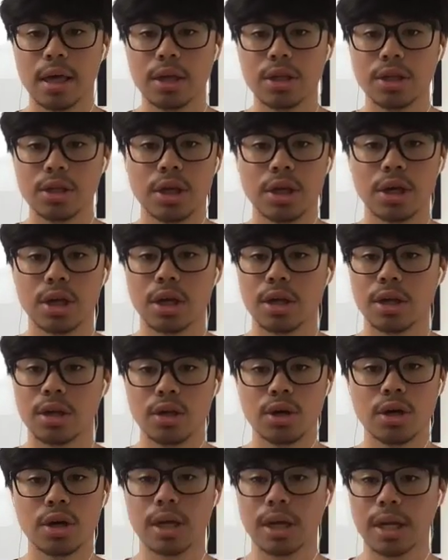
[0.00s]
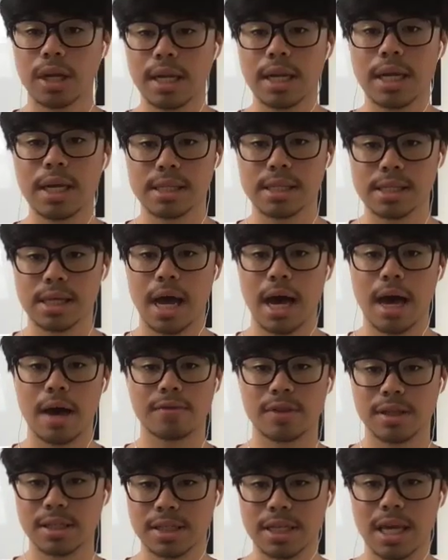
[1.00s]
you're going to need to
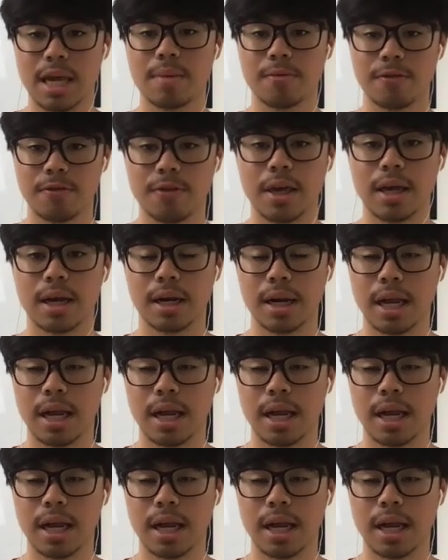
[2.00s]
have the same thing.